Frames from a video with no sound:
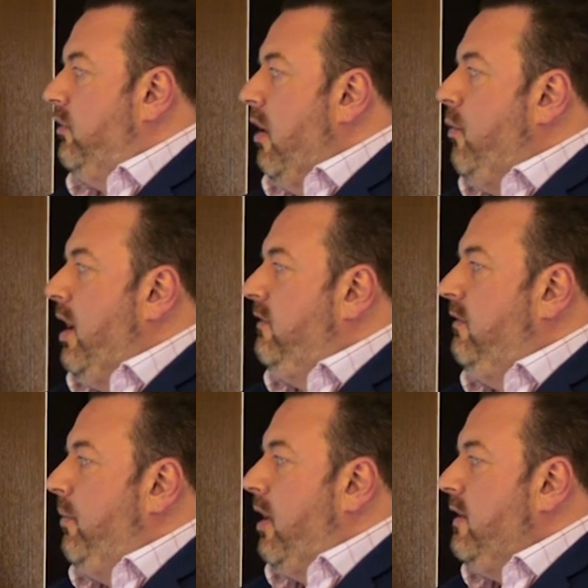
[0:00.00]
Don't wait
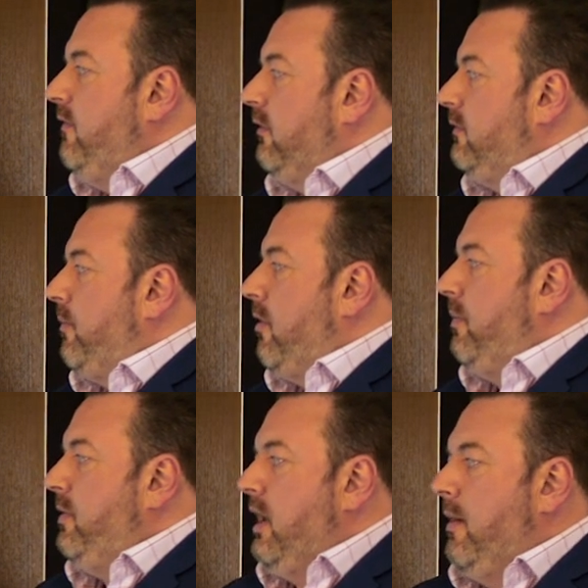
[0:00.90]
to buy an investment
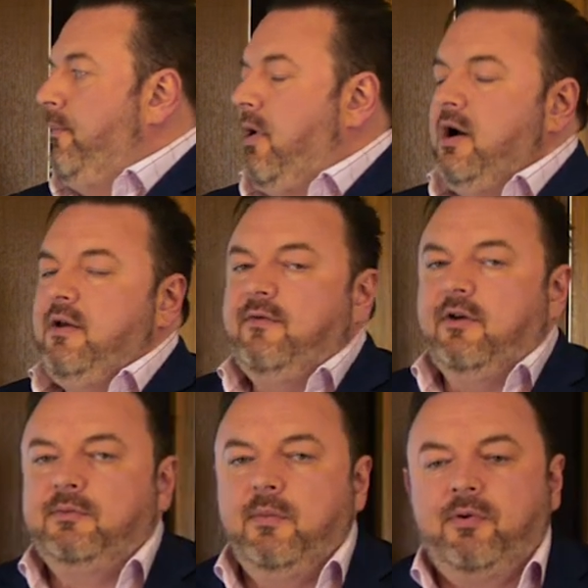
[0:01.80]
property. Buy an
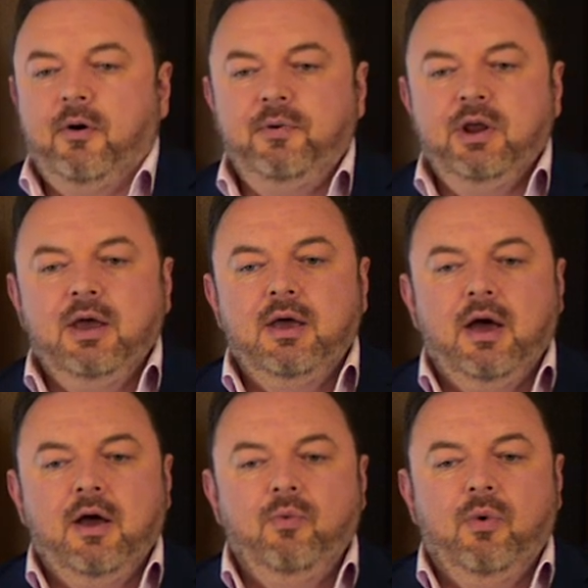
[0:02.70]
investment property
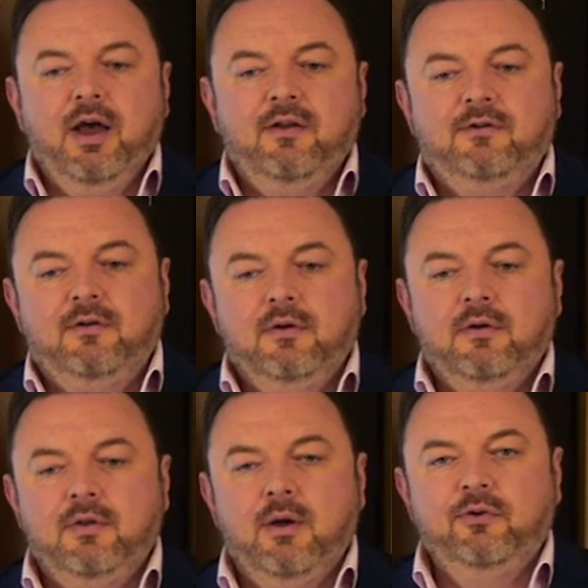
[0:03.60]
and wait.
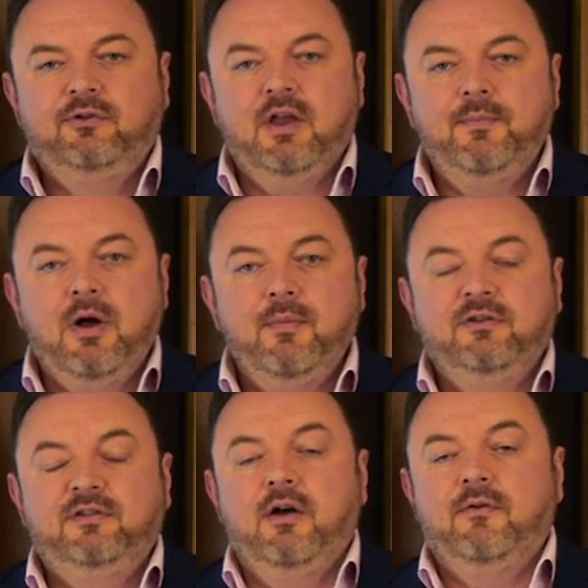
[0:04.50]
And that was said by
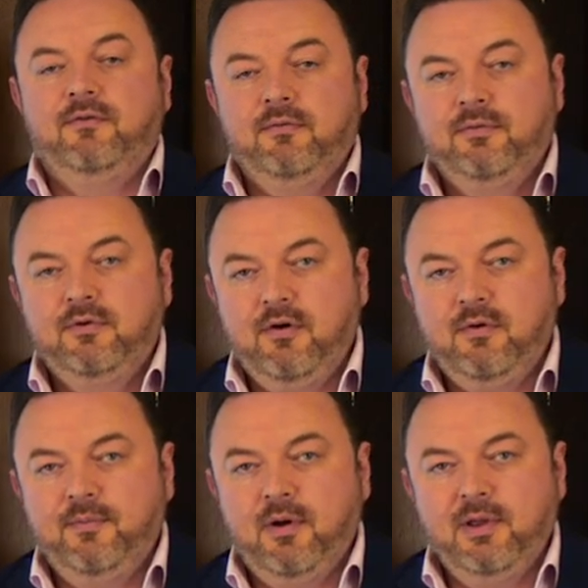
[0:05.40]
myself,
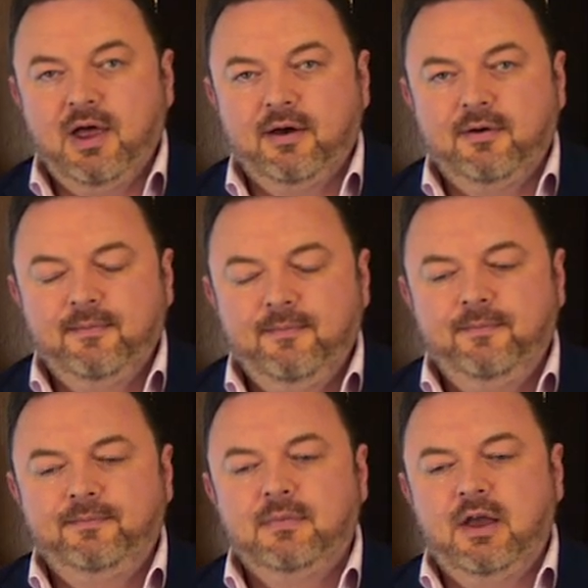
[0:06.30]
Konrad Bobilak.
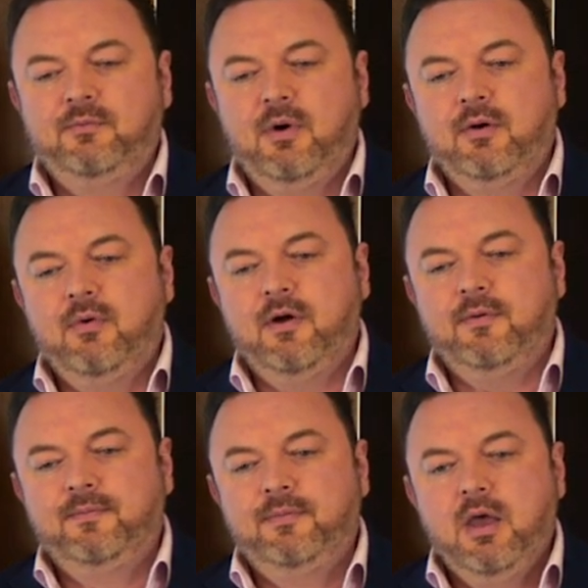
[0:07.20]
That's my
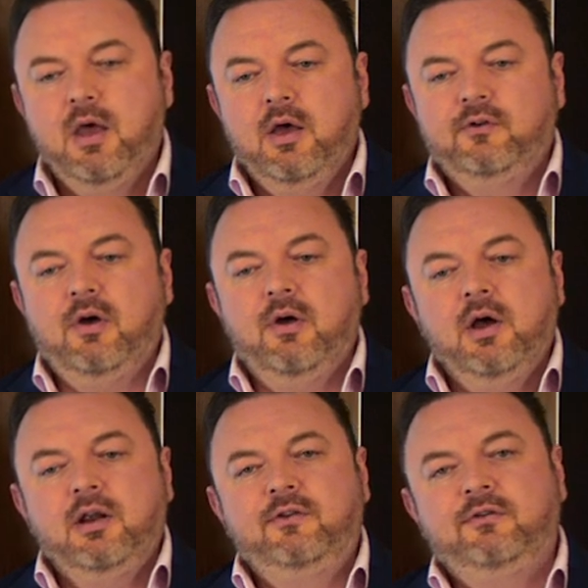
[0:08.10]
quote.
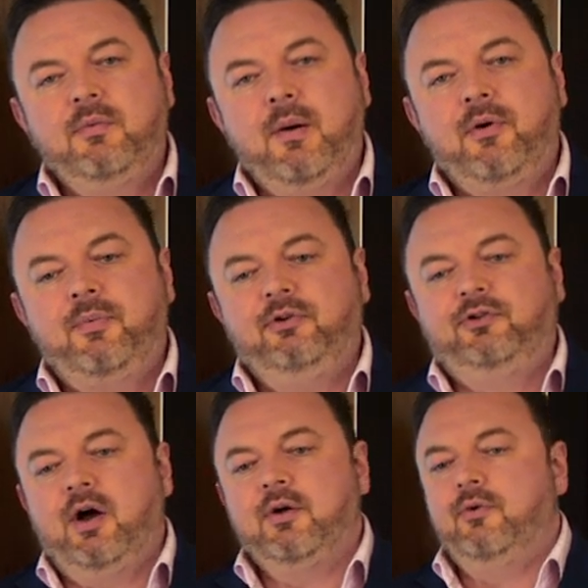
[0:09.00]
So let's talk about property
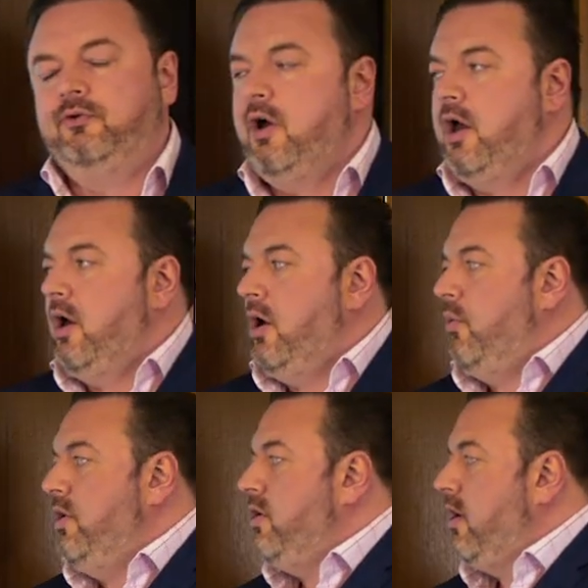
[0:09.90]
cycles.
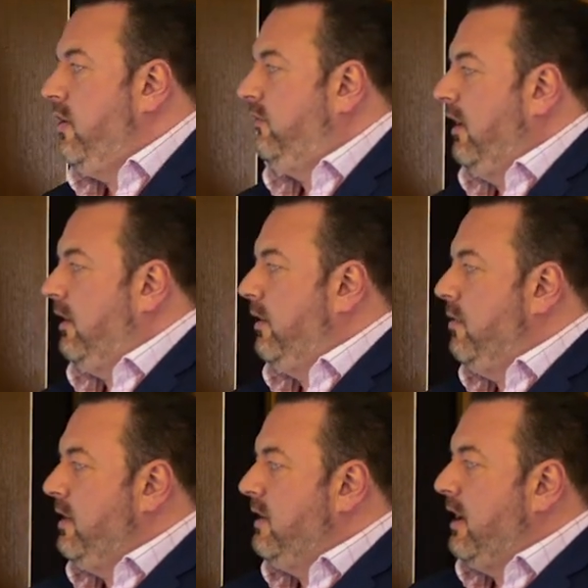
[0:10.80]
We know they're
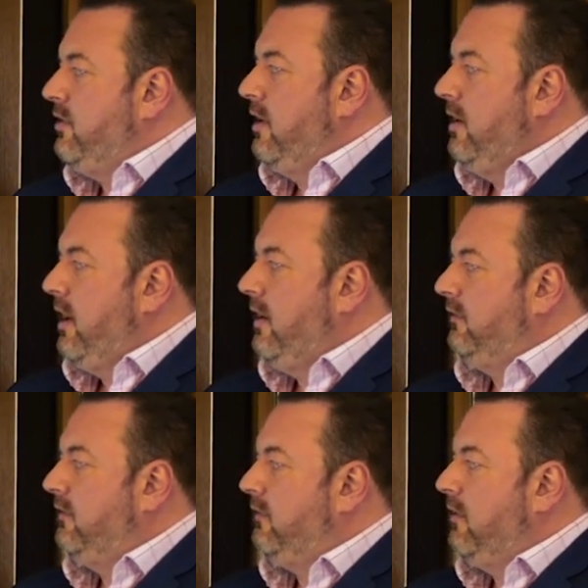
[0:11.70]
cyclical in nature,
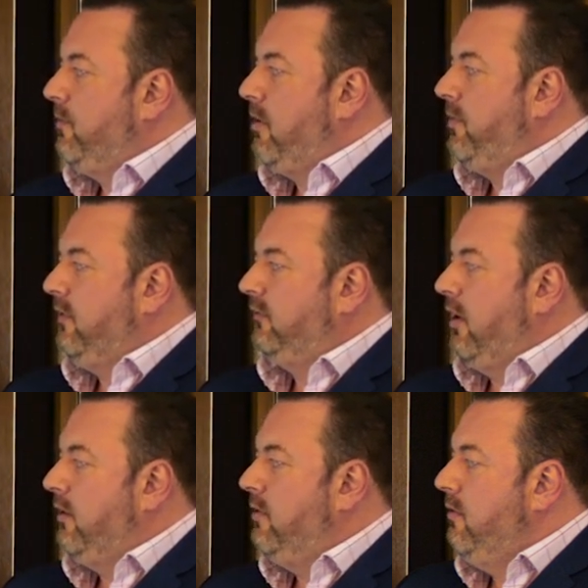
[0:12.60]
hence the term property
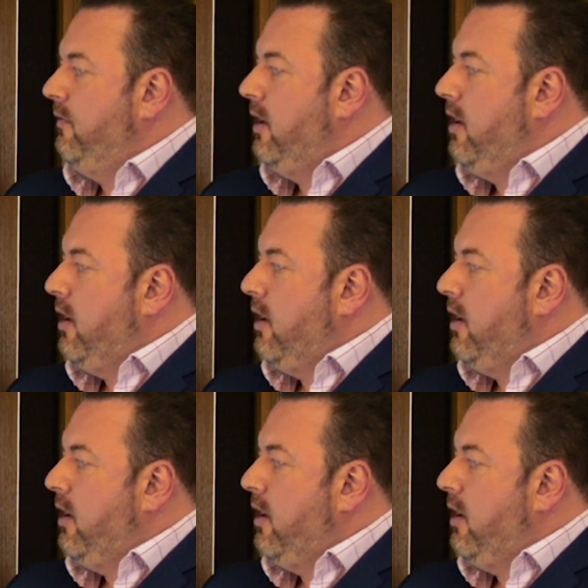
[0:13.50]
cycle.